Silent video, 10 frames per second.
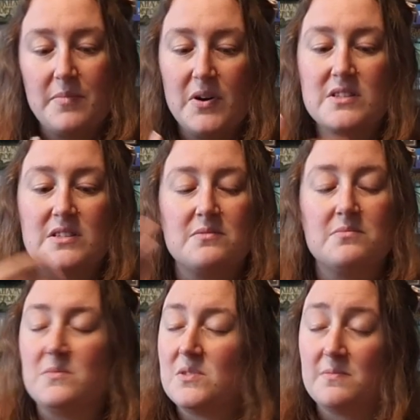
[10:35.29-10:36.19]
but
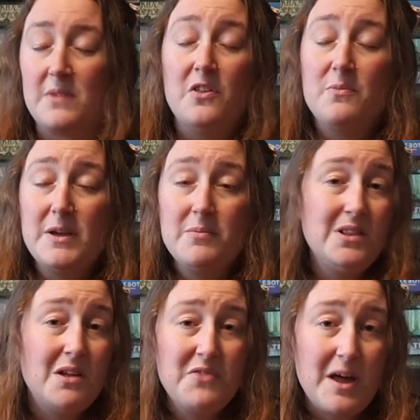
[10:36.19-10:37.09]
other
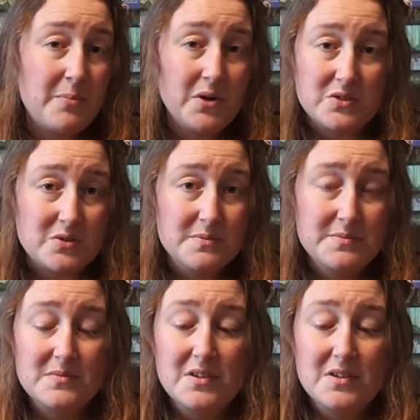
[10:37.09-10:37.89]
people love that puzzle.